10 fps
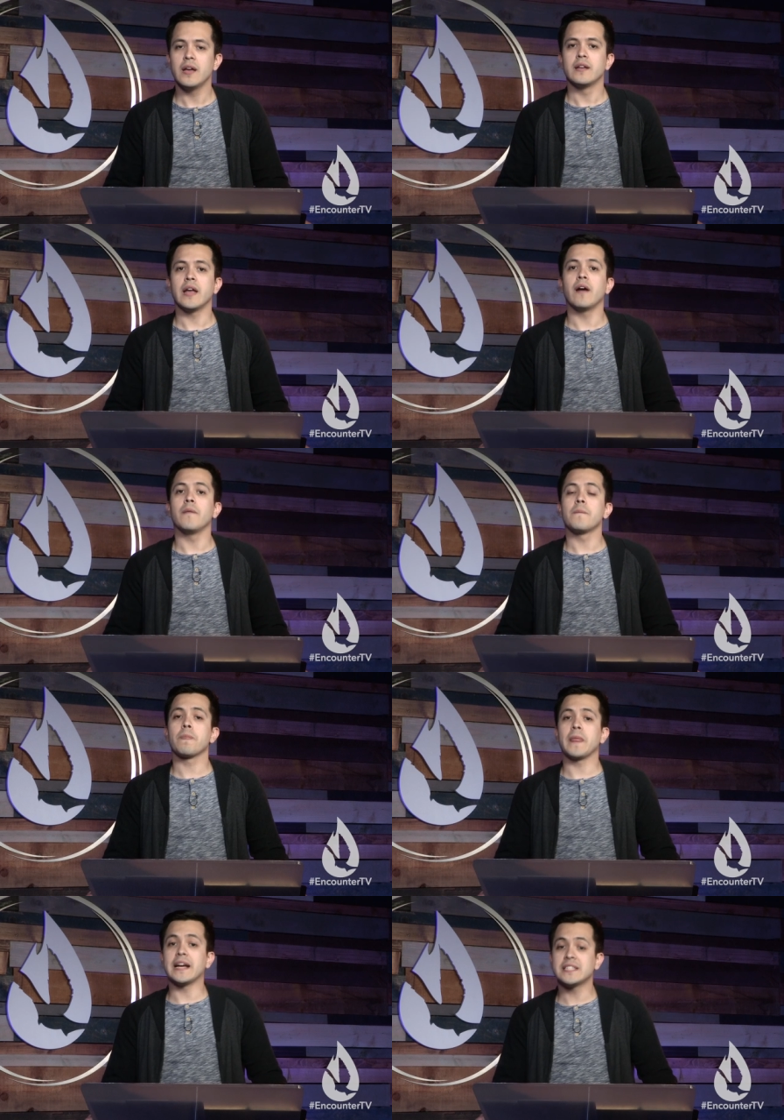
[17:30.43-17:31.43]
Now,
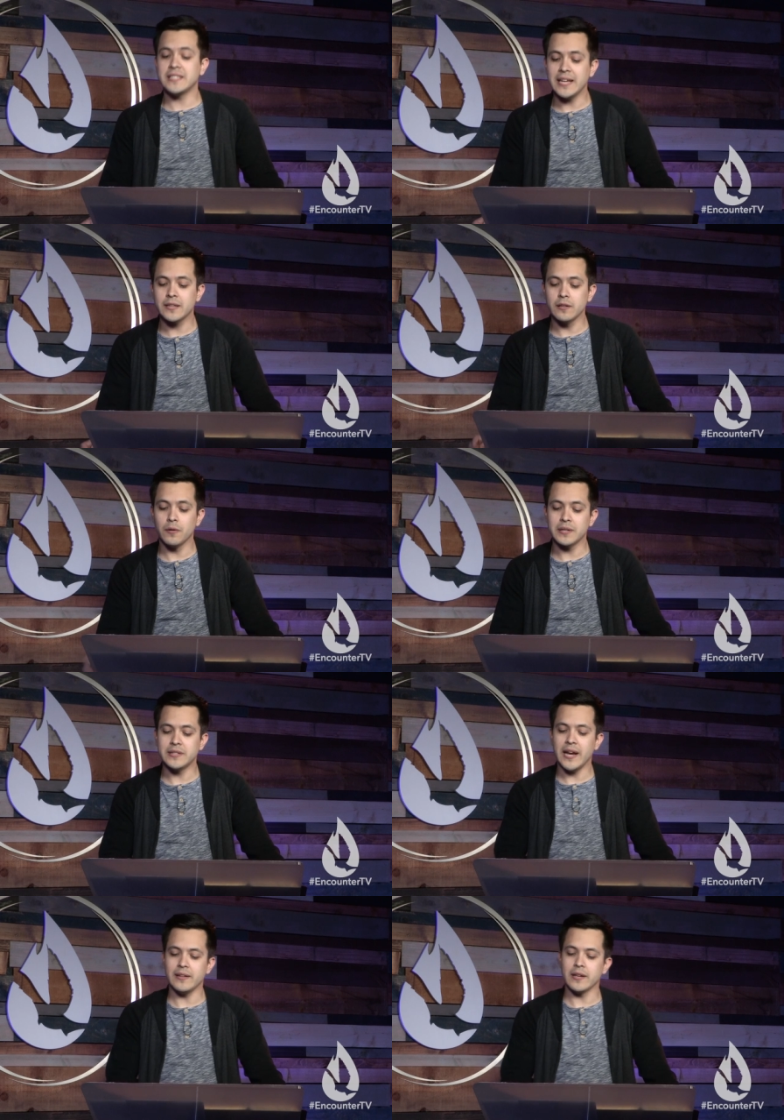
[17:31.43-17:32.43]
I seek the Lord
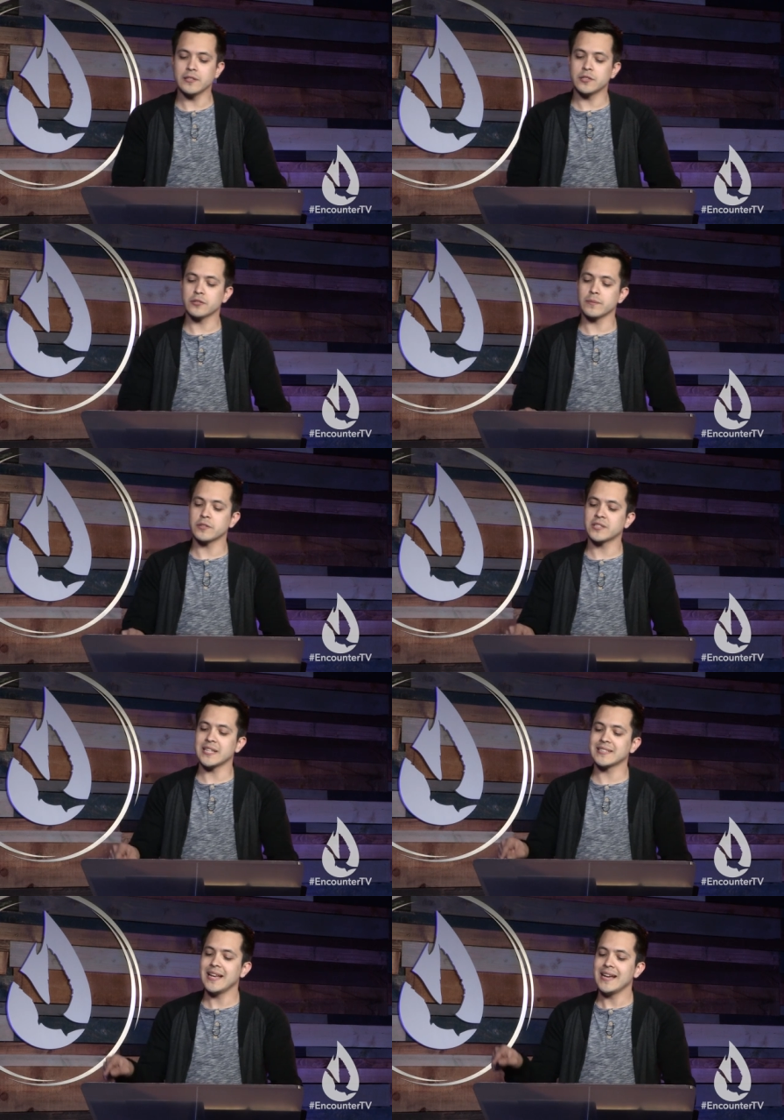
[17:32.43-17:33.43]
daily because the scripture says,